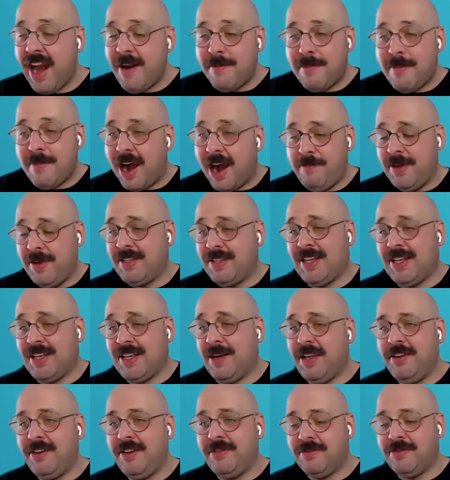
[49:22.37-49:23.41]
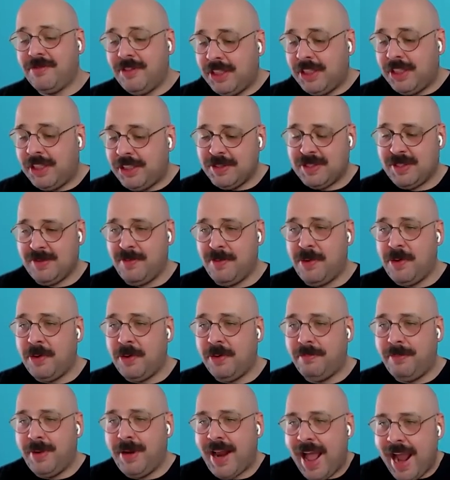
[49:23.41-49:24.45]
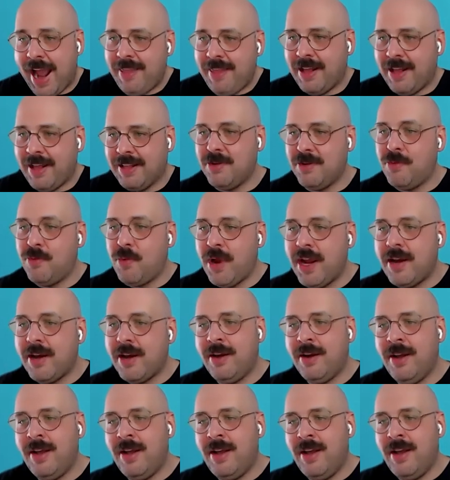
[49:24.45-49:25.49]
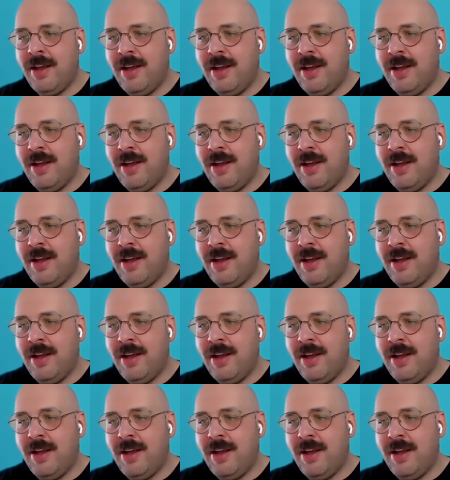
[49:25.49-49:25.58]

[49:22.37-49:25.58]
And it might be something really small, but hey, that's a win.